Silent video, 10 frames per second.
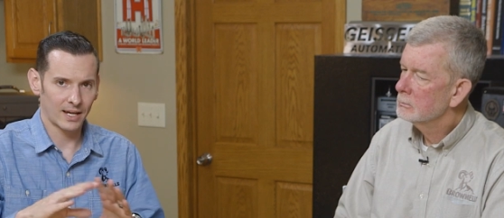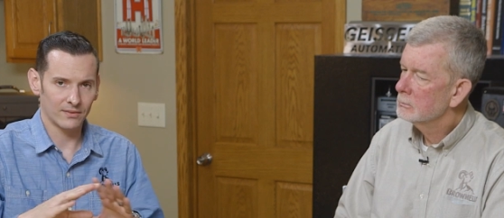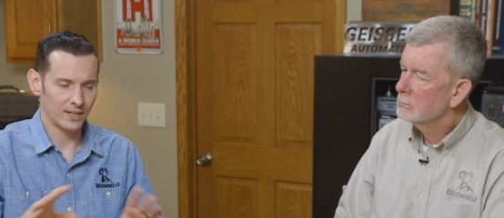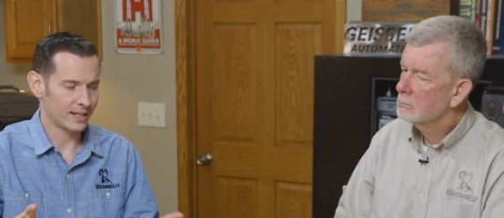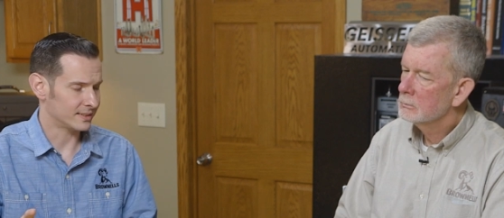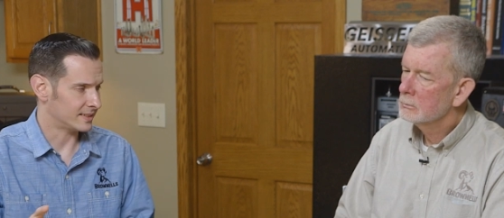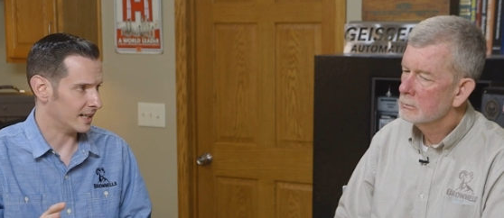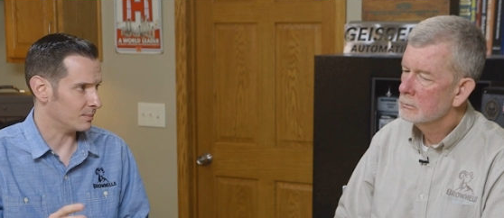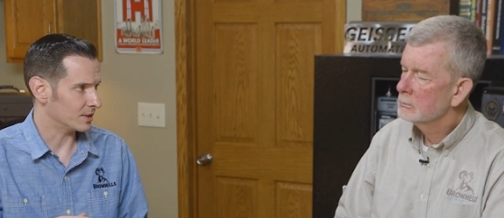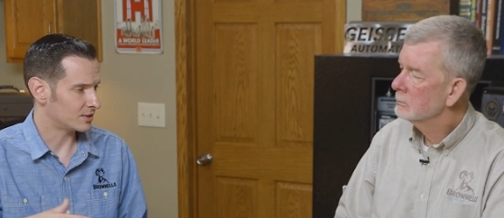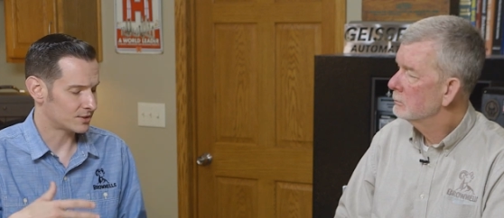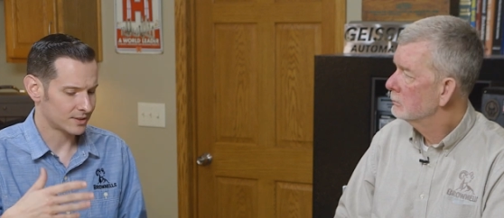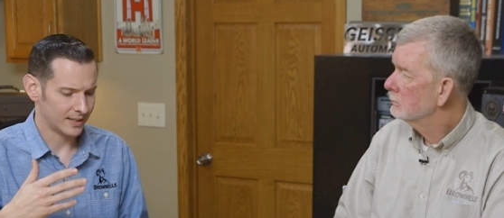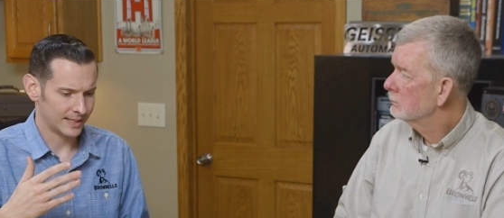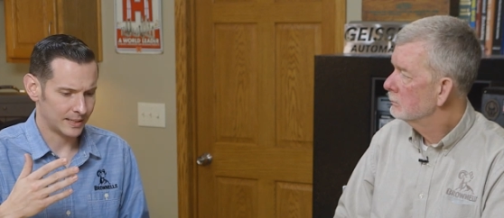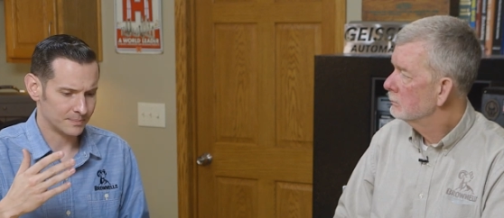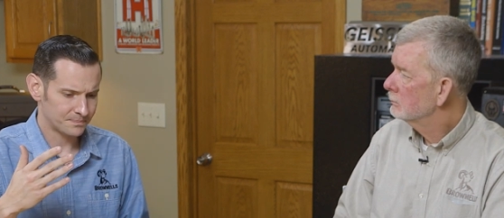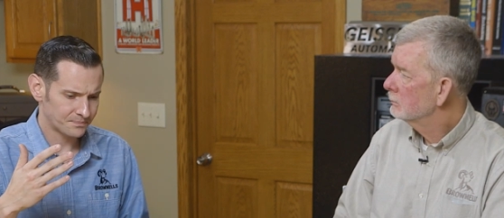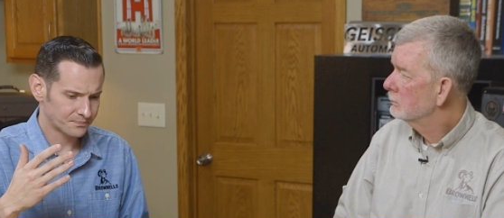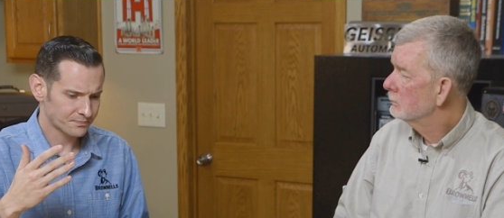Speaker 1: have that established,
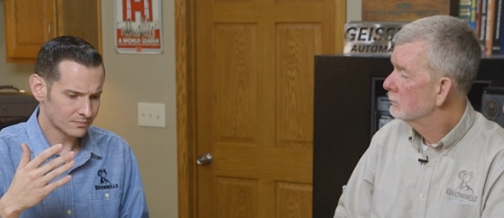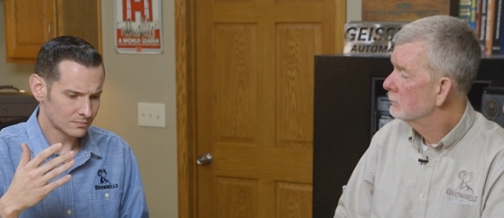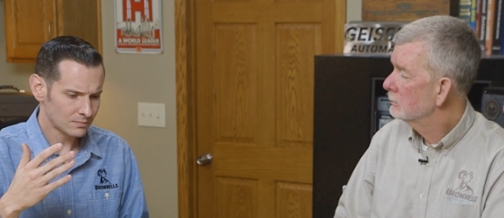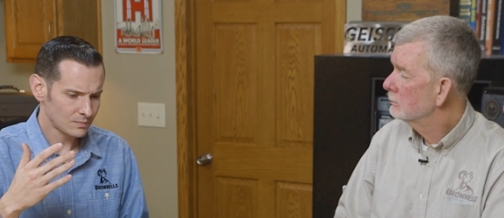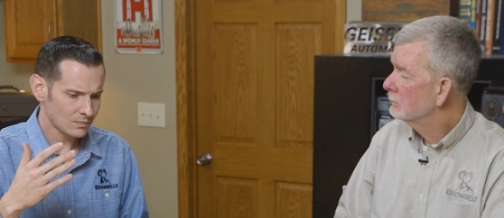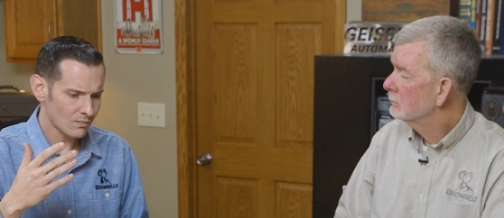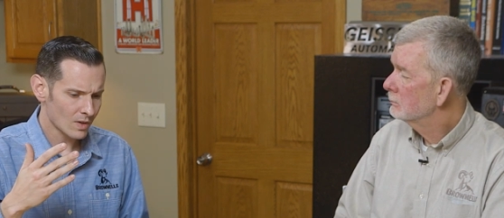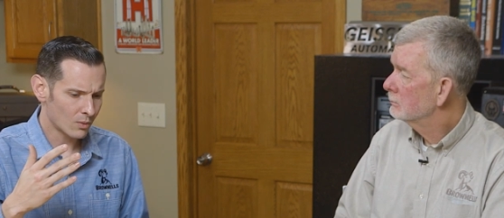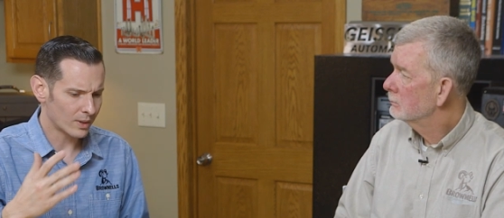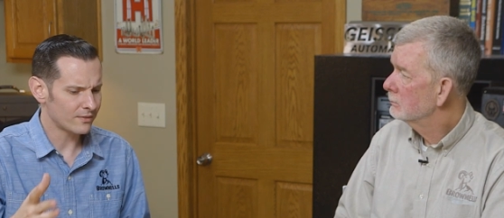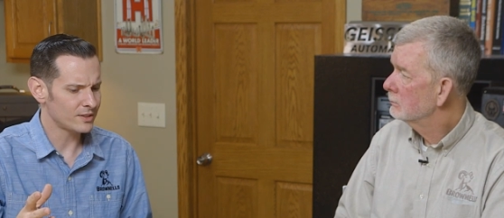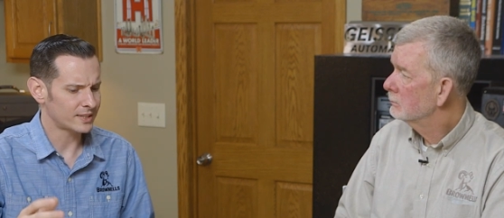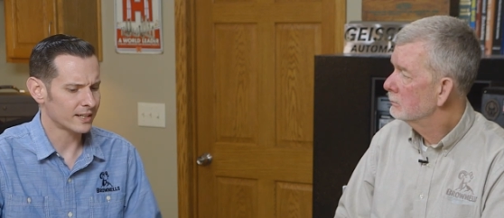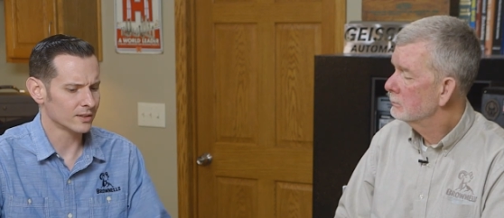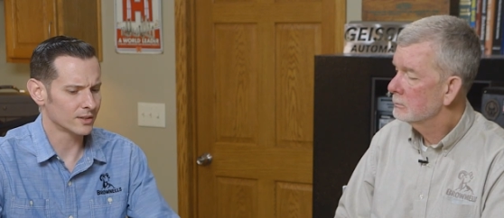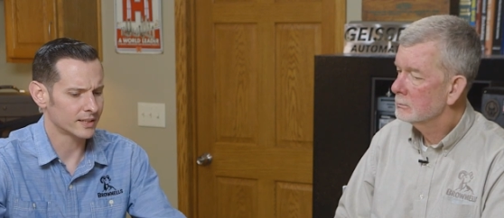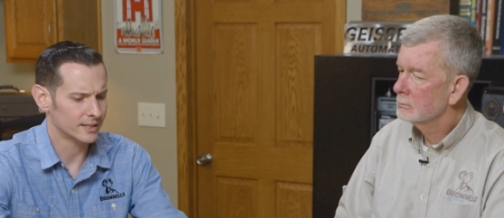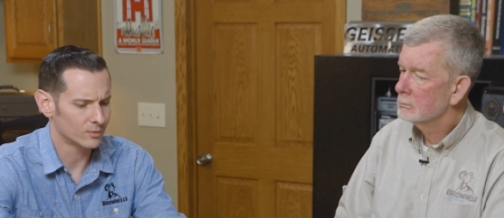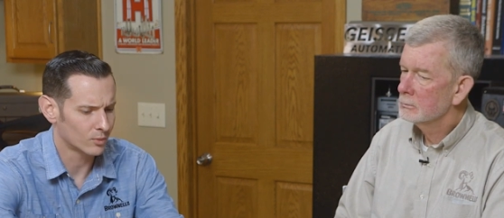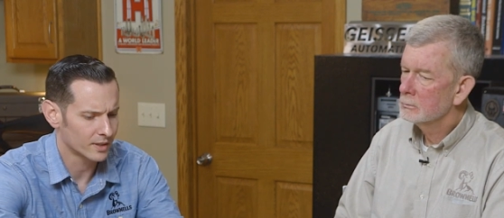um, whenever you take a look
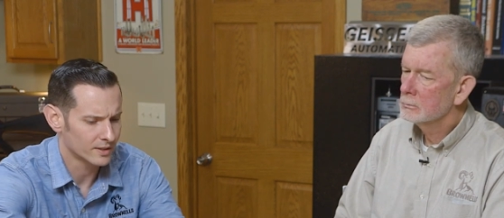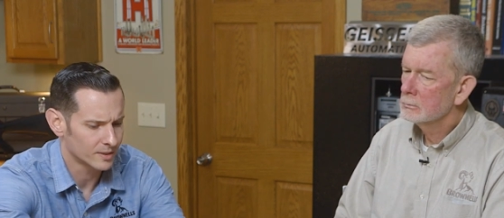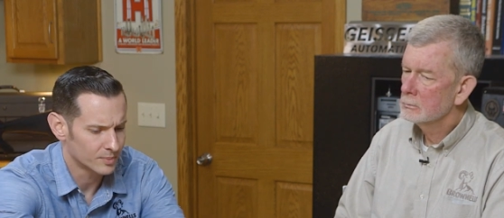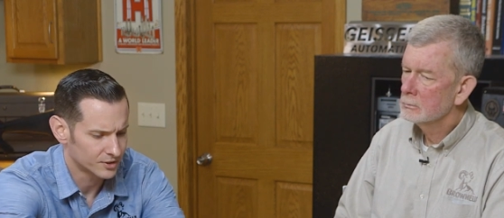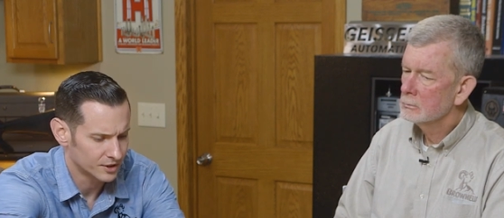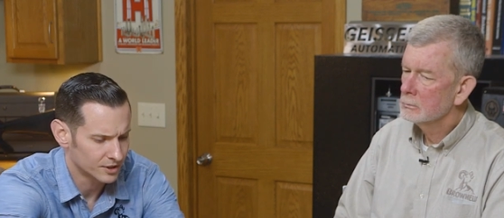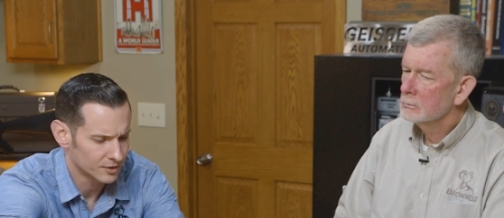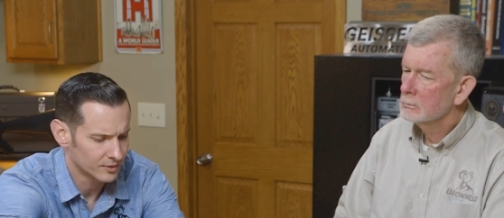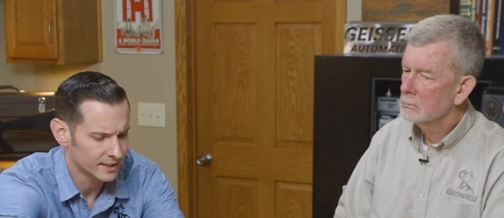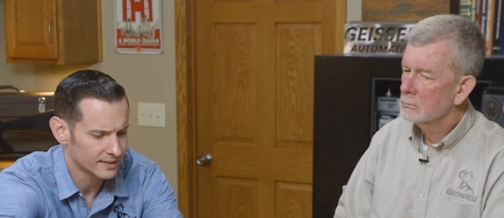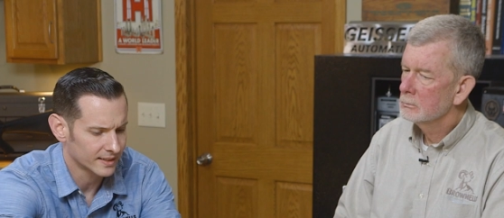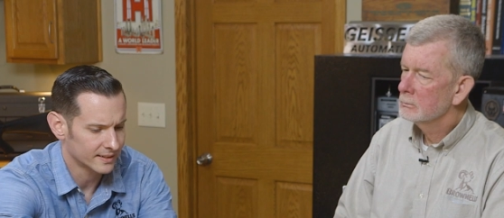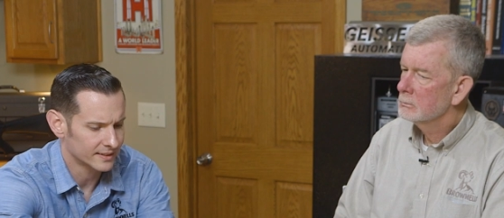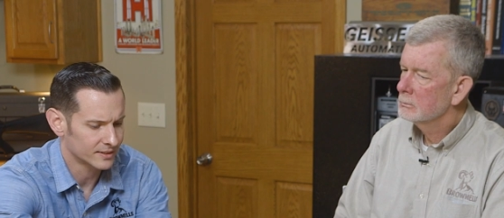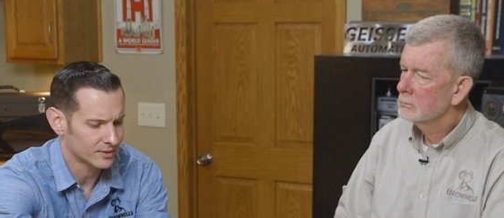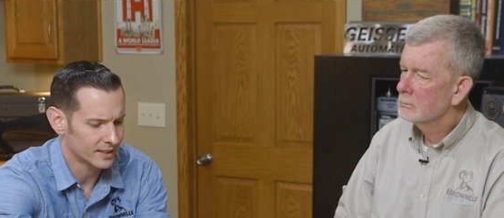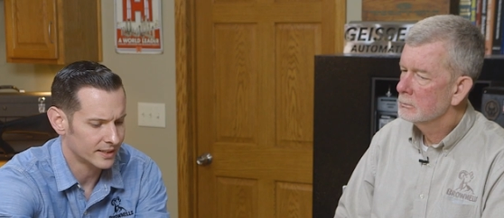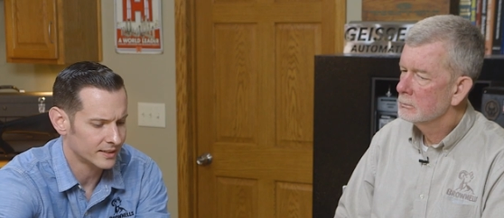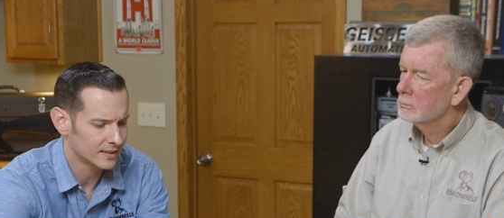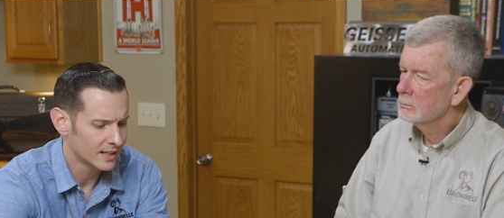at one of the precision rings like this right
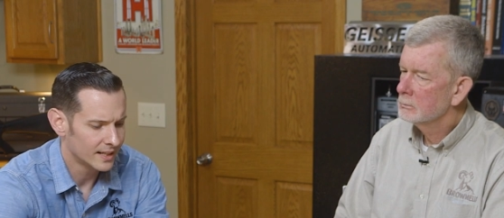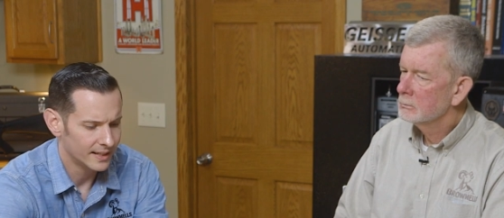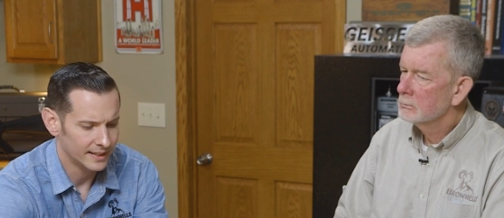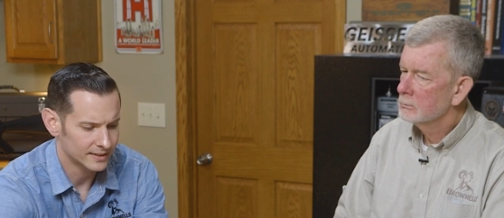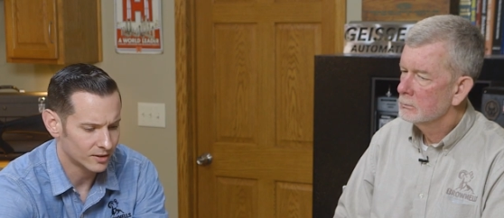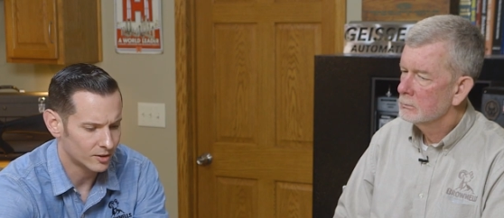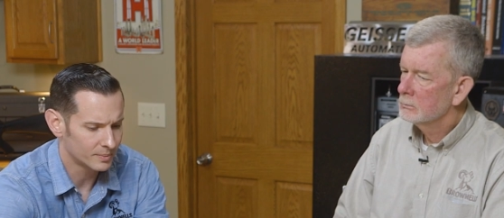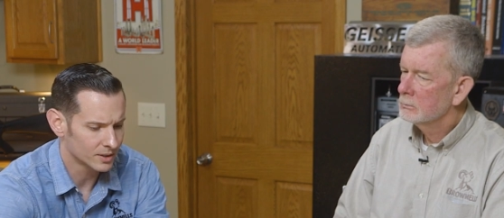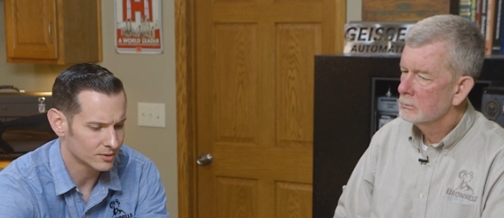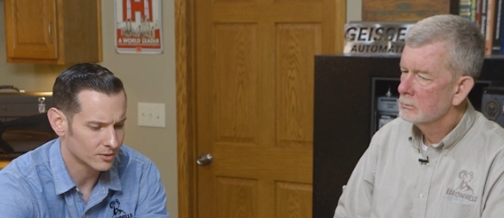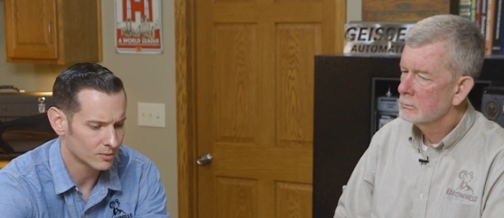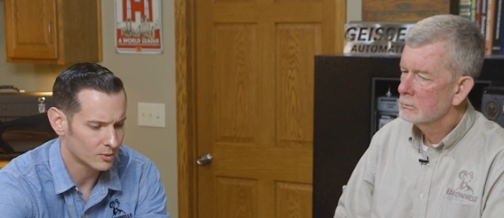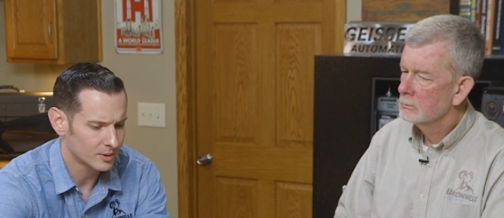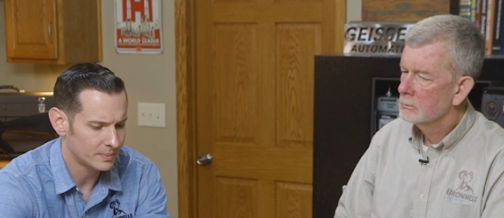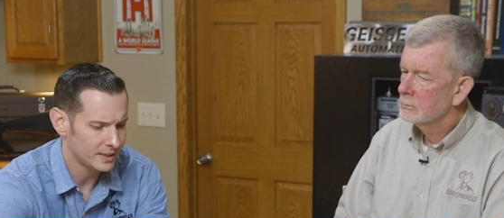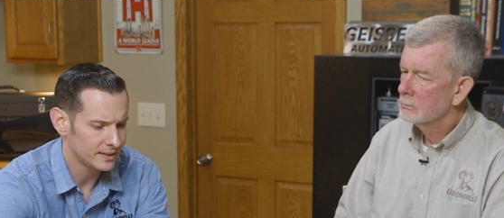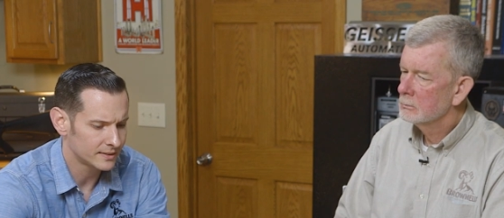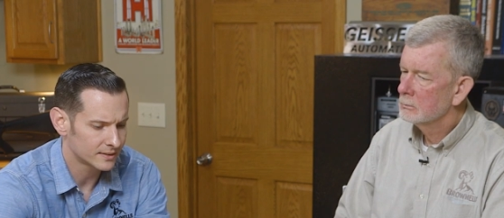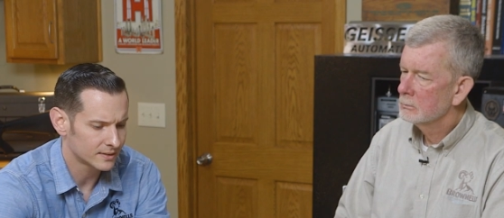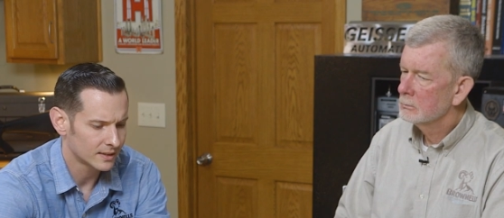here, it's all built on one
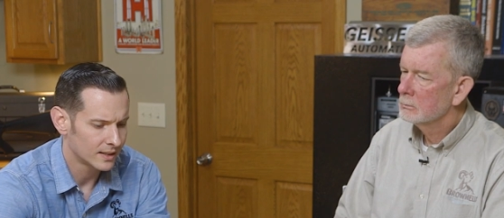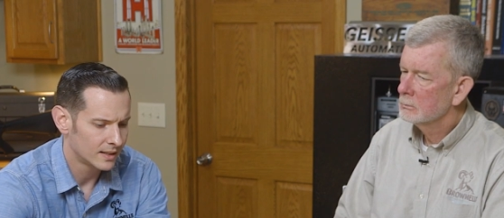piece.